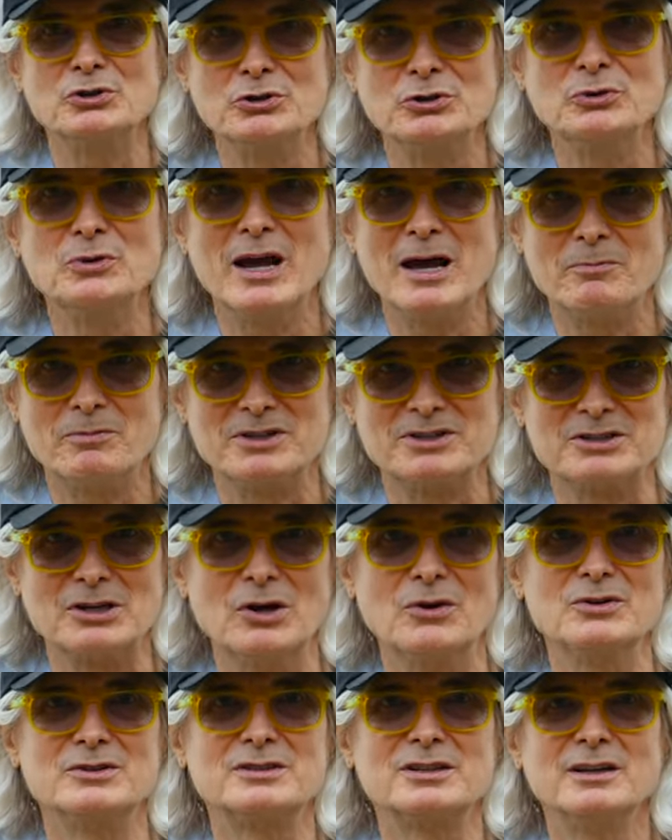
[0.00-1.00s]
new
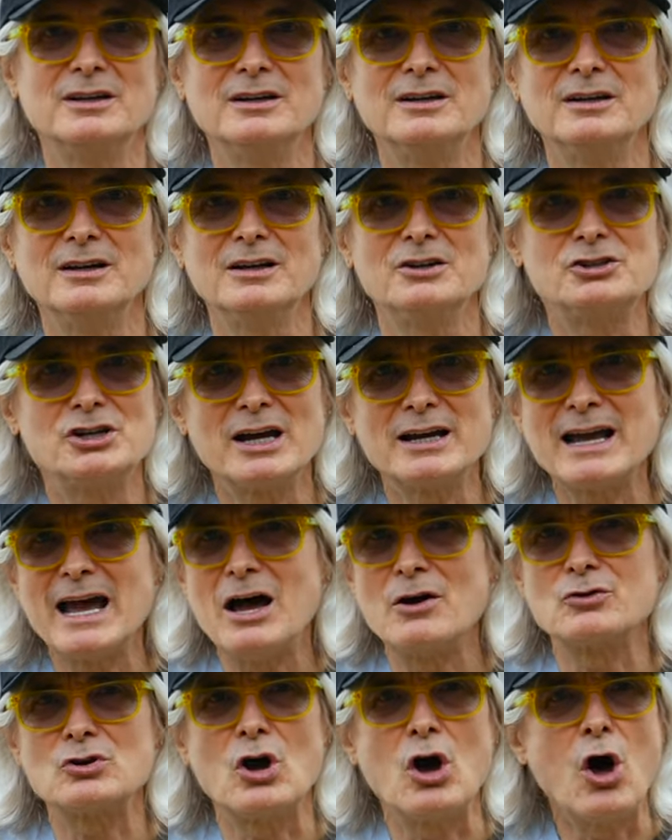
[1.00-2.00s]
episodes. Check
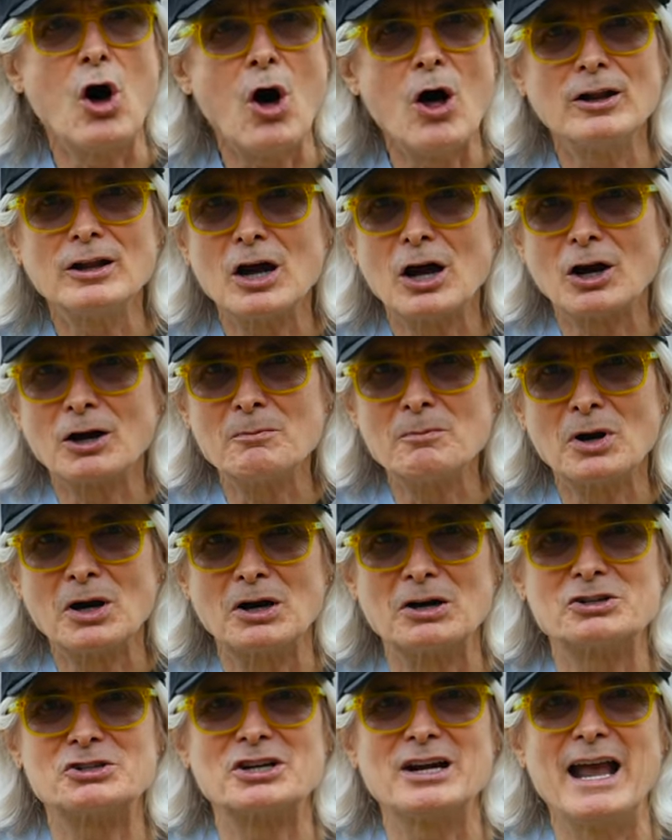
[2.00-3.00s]
out all our
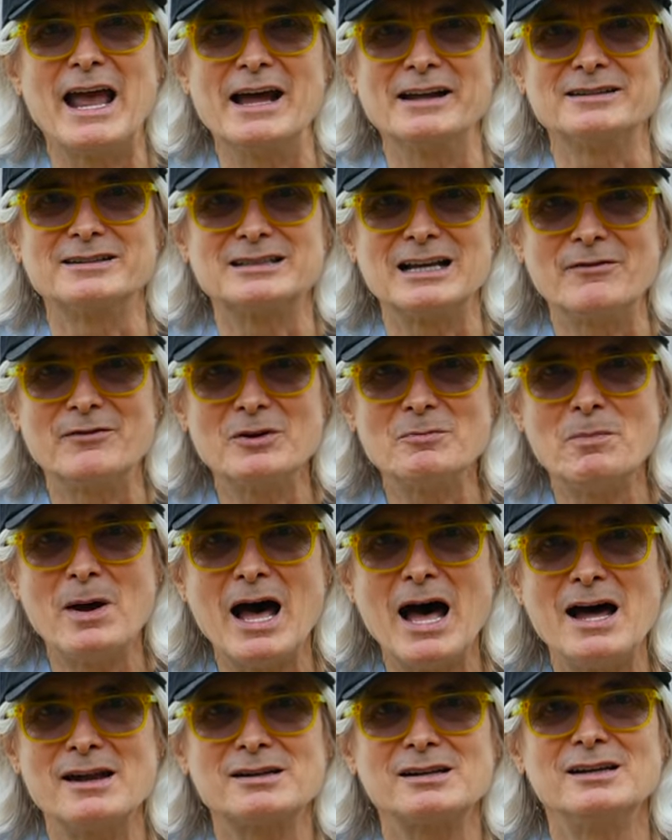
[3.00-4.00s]
merch at
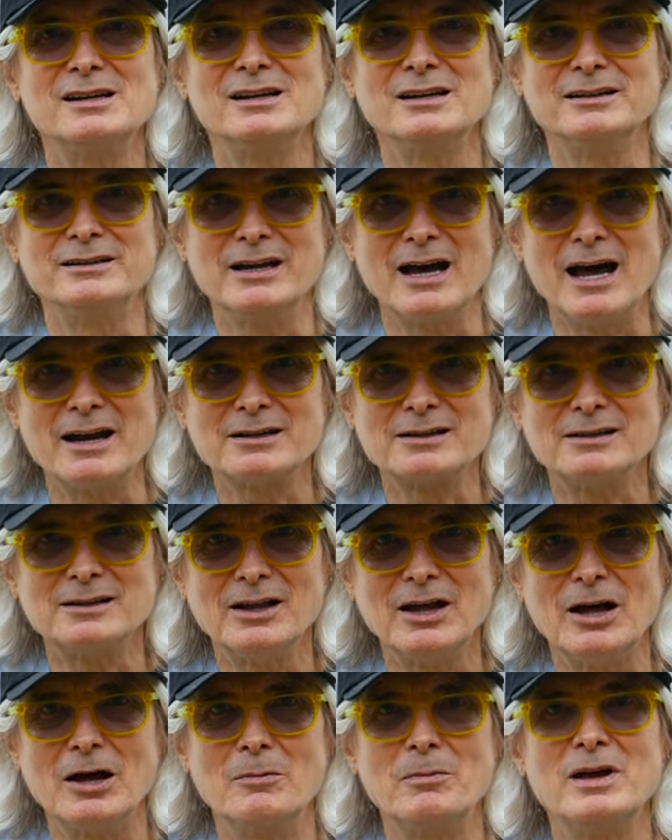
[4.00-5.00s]

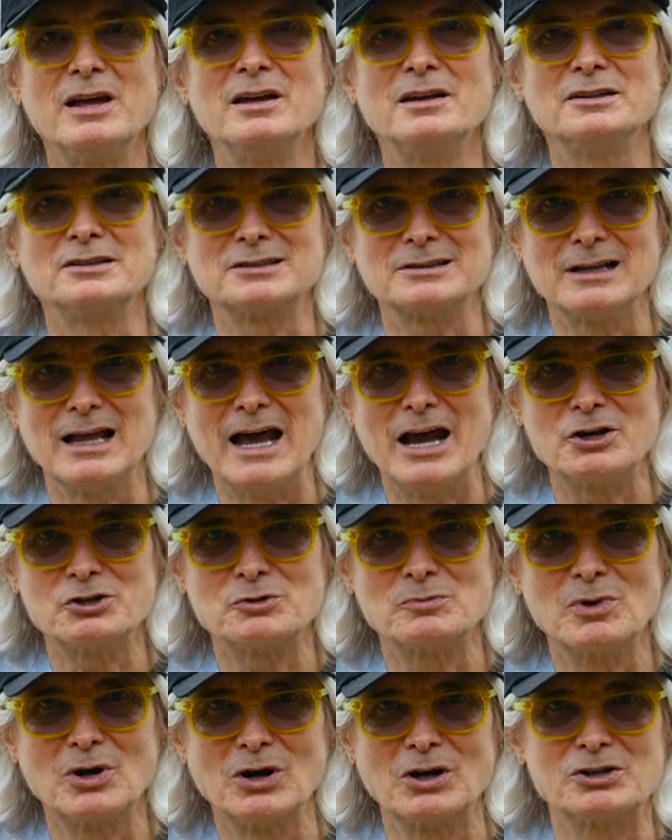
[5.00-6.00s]
7pot.club
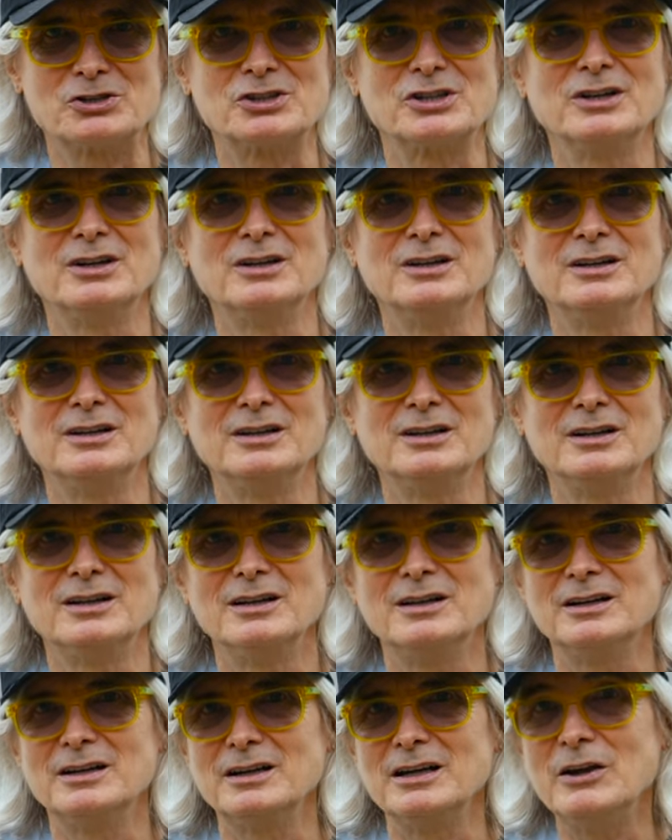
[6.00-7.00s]
slash merch.
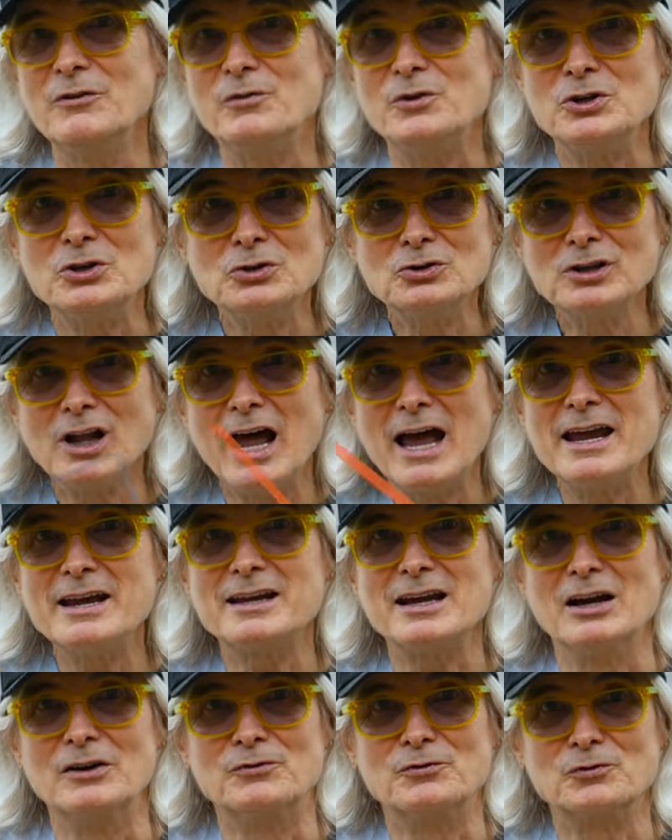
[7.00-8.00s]
If you'd
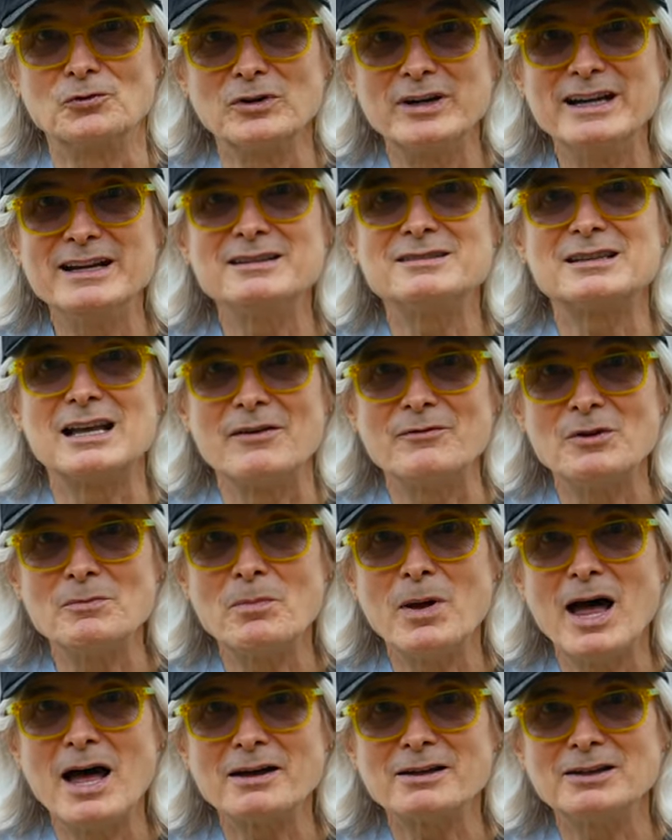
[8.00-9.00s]
like a free
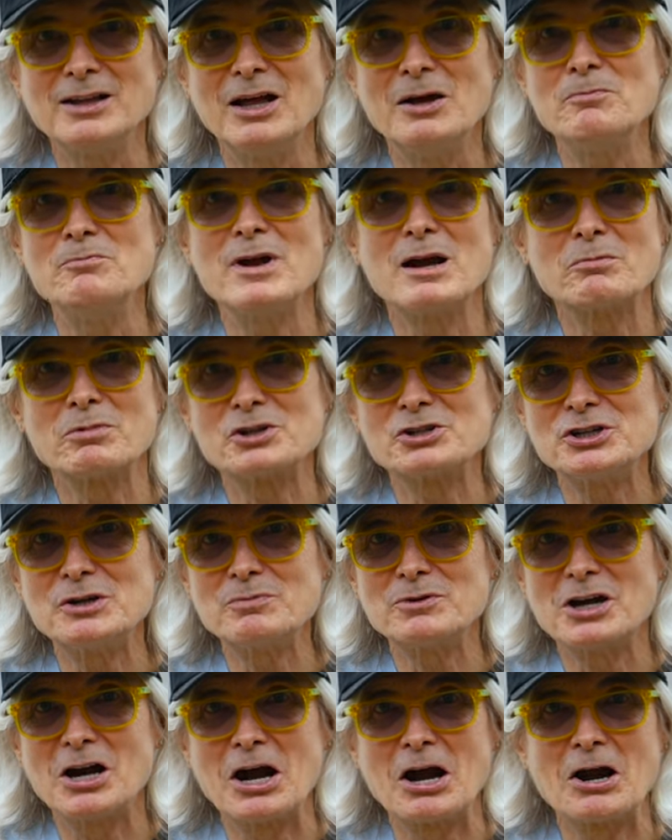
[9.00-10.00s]
7pot Club
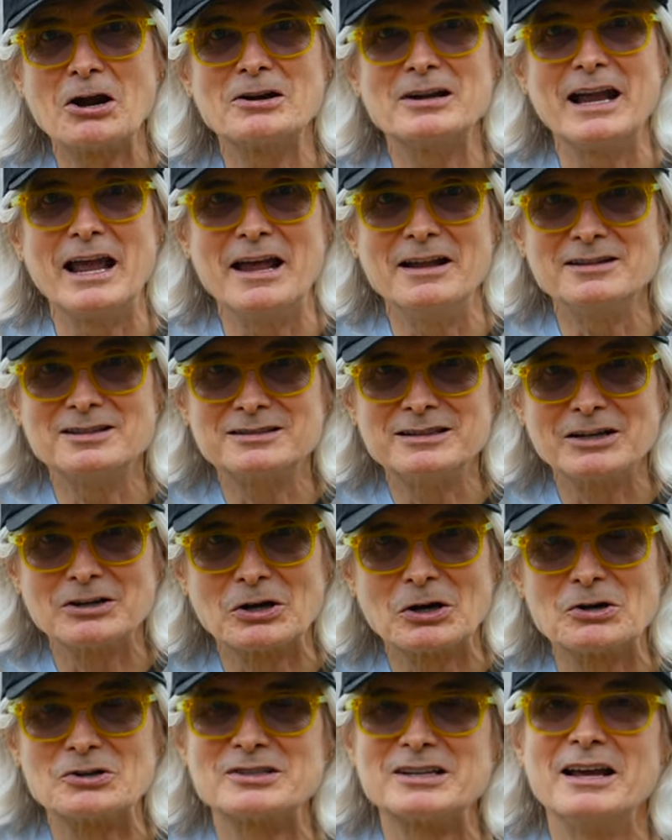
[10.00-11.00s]
membership card and
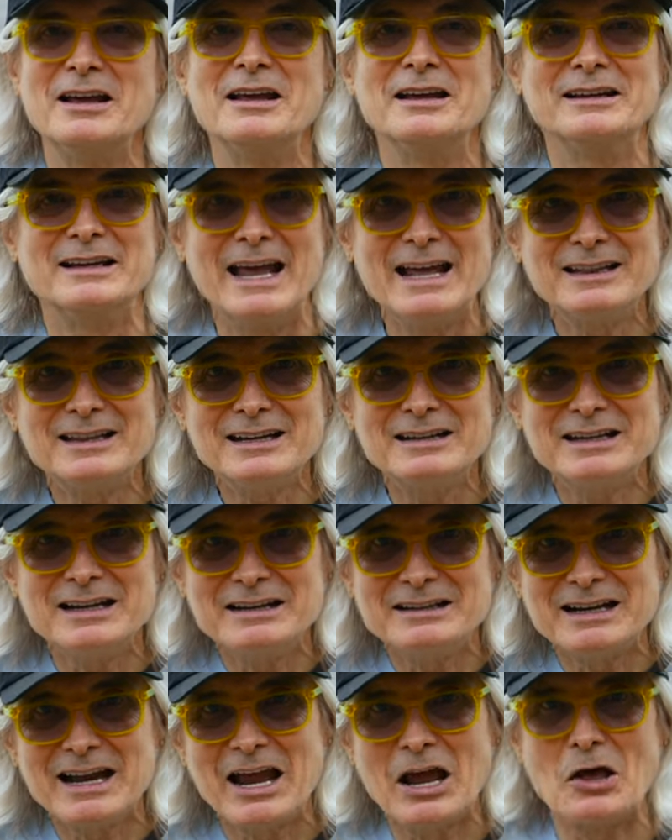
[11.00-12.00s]
stickers, get the
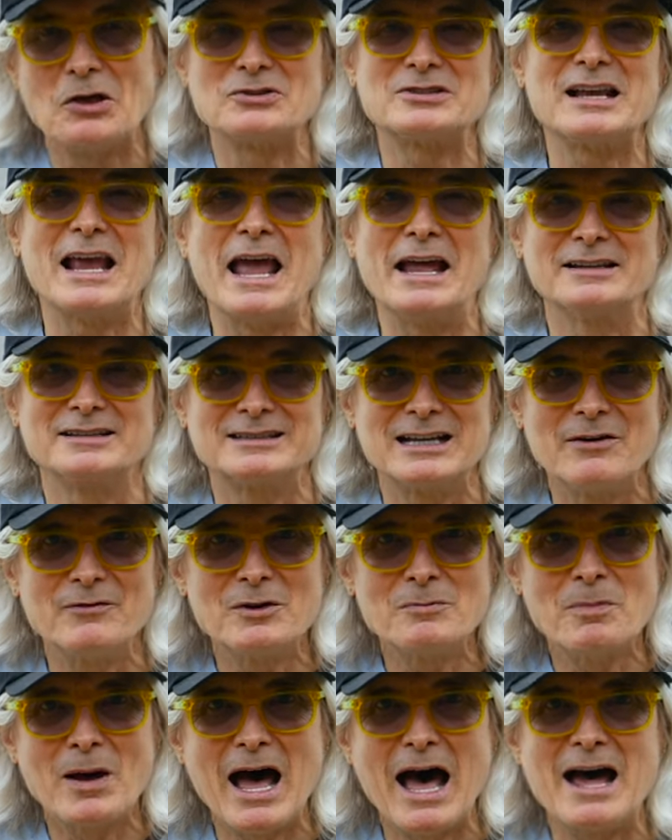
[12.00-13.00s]
details at
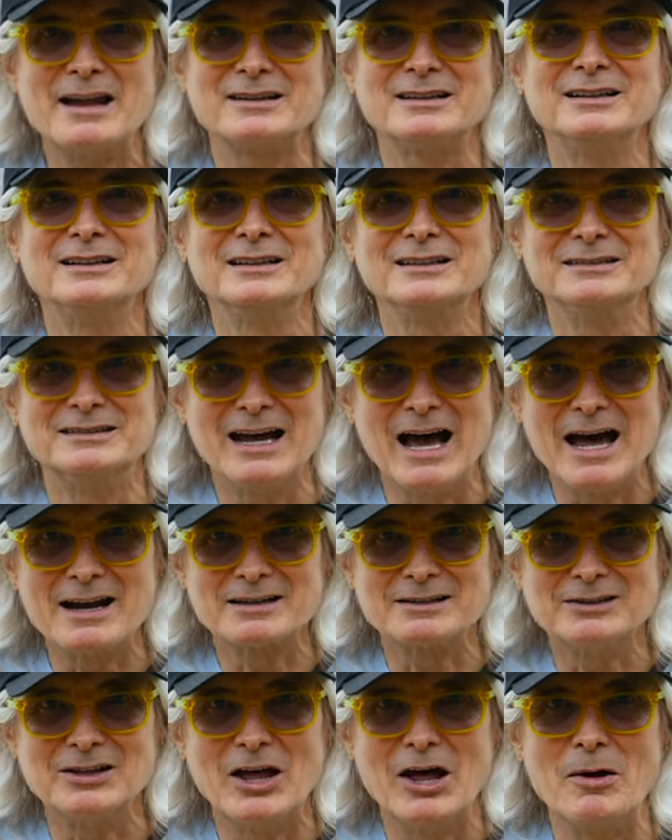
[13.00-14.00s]

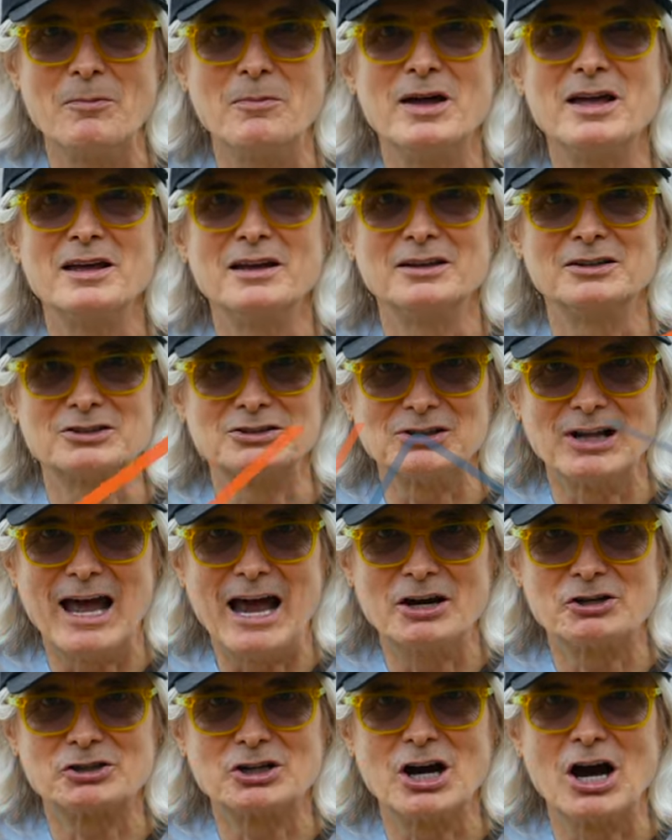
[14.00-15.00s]
7pot.club
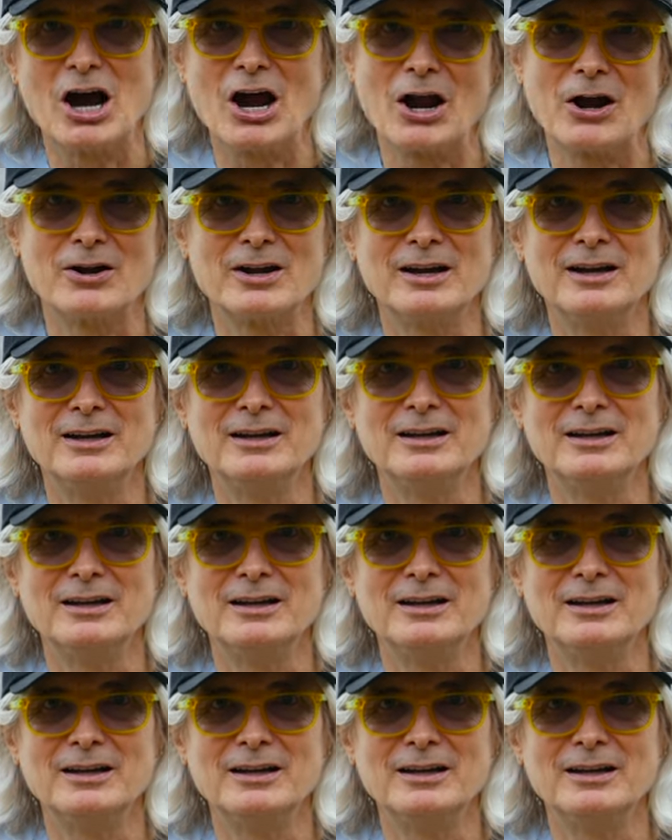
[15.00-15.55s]
slash card.